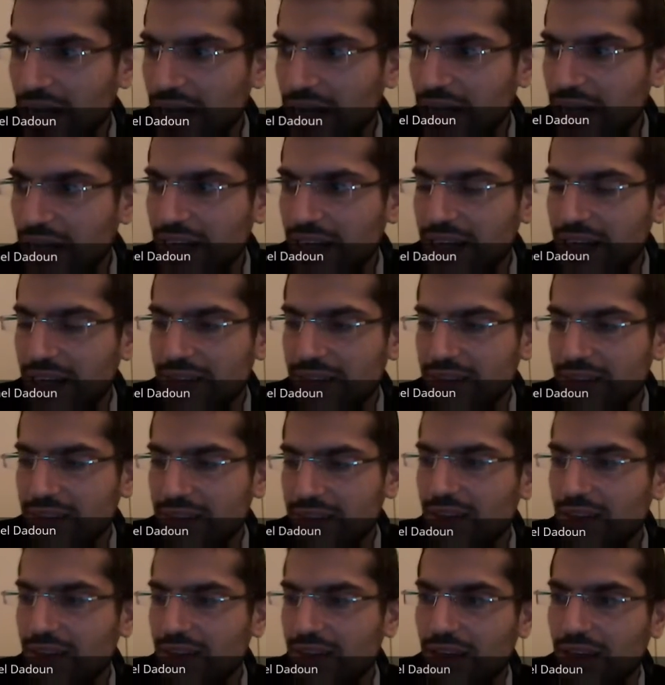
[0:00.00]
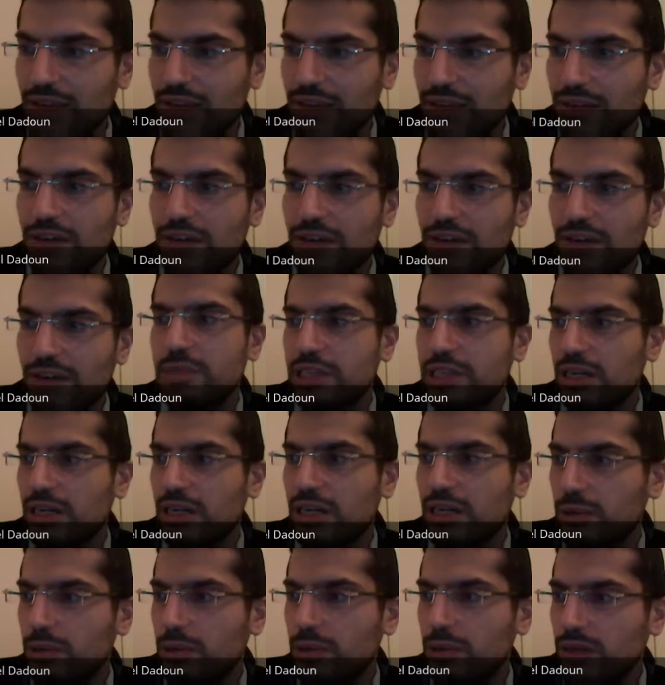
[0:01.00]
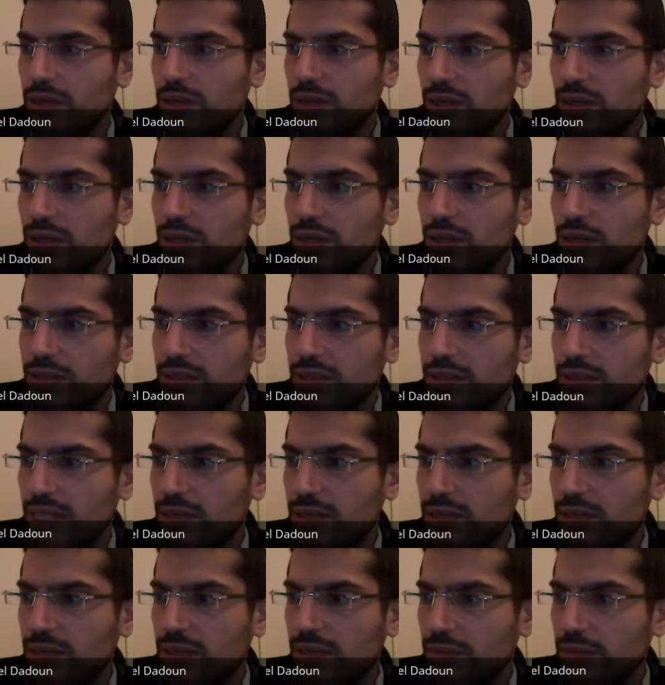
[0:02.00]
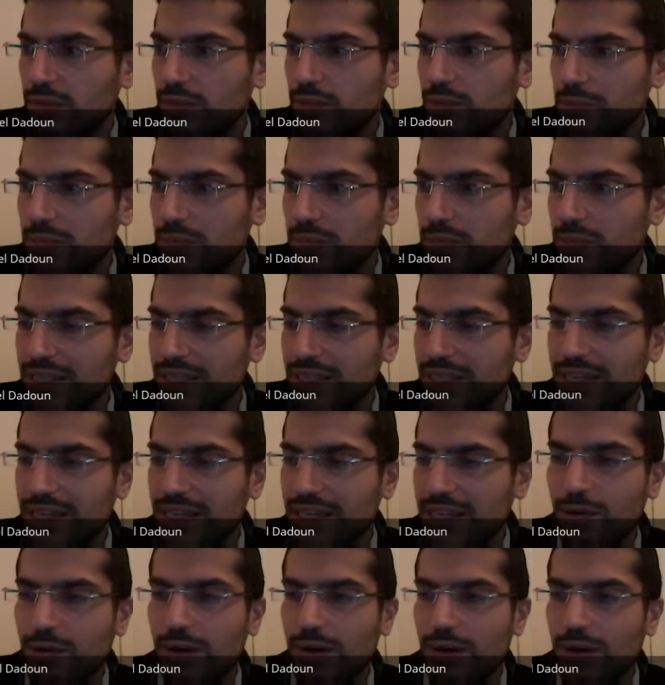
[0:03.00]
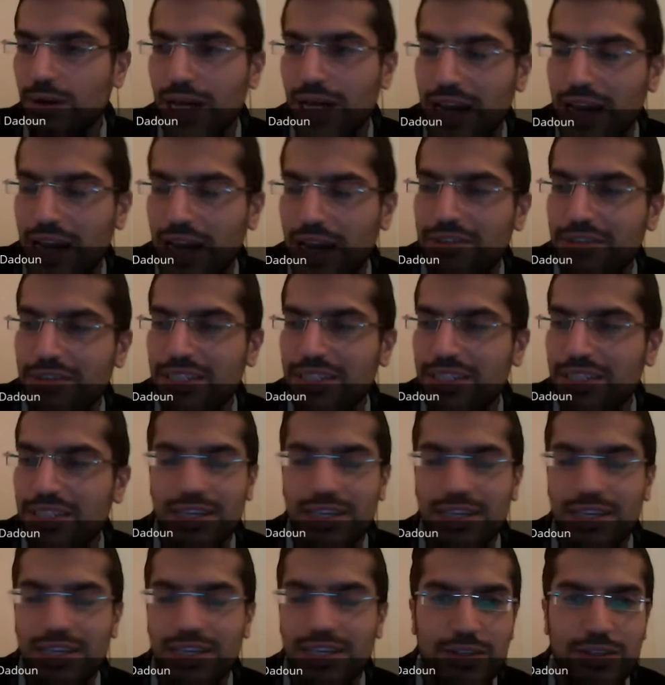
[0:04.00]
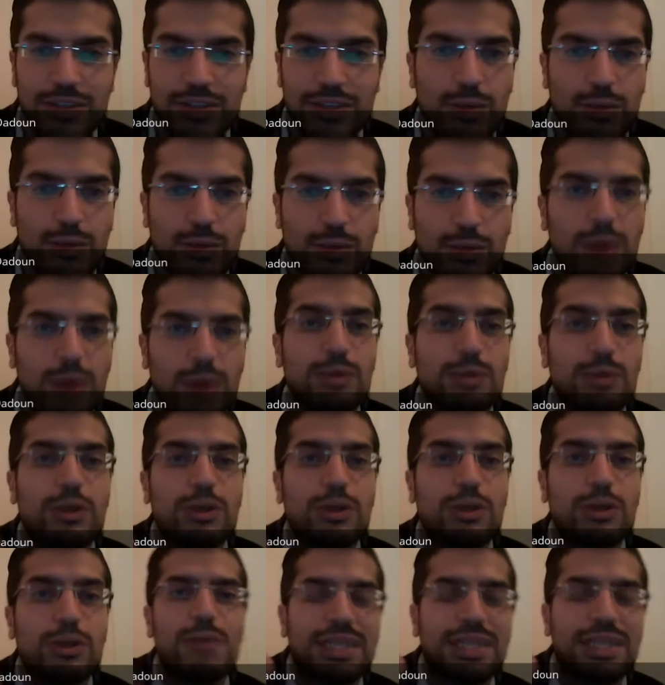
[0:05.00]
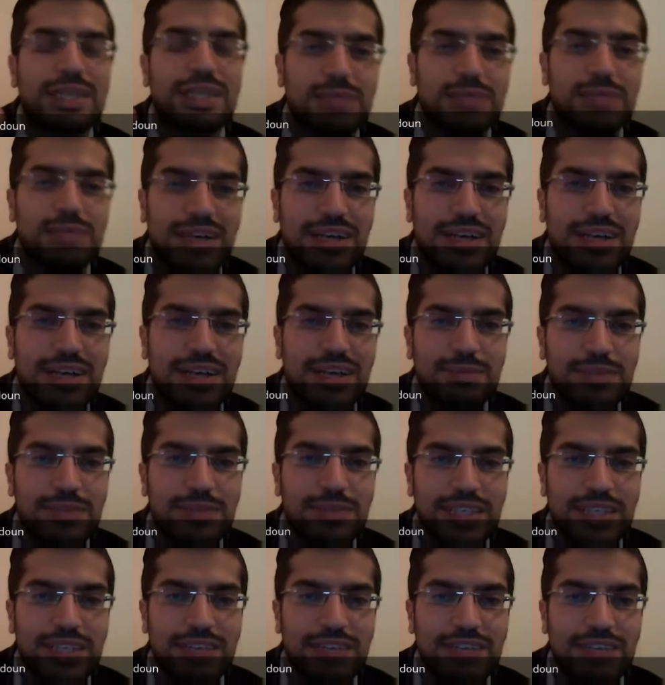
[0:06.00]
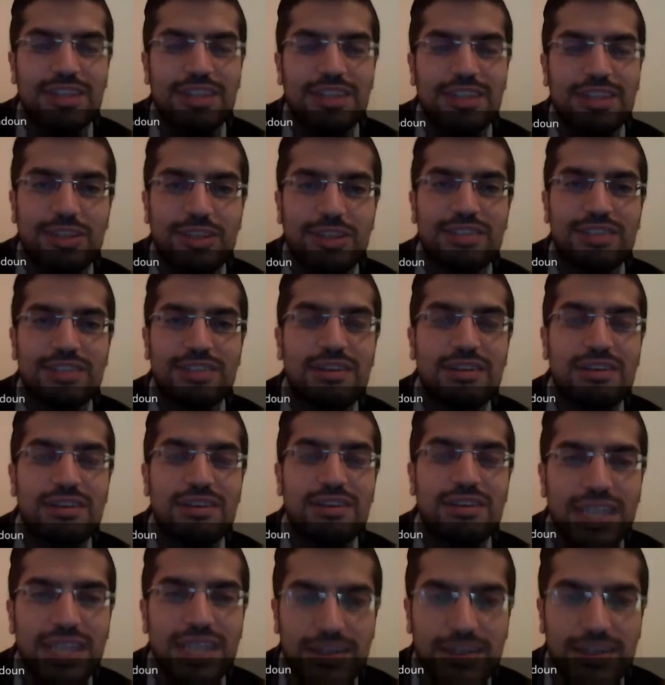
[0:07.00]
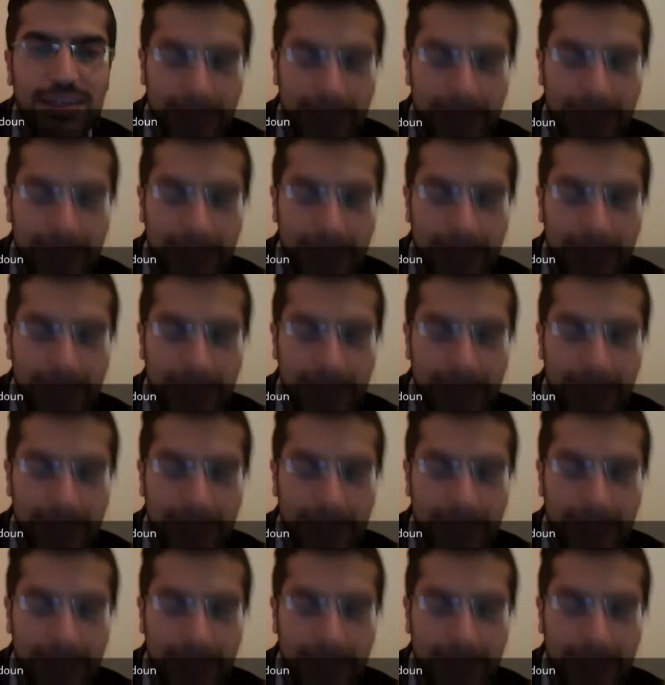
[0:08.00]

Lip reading: Hashem. That is the Vayi Beshalach Paro. Then we explained that everything, why would they want to go back to Mitzrayim, even though they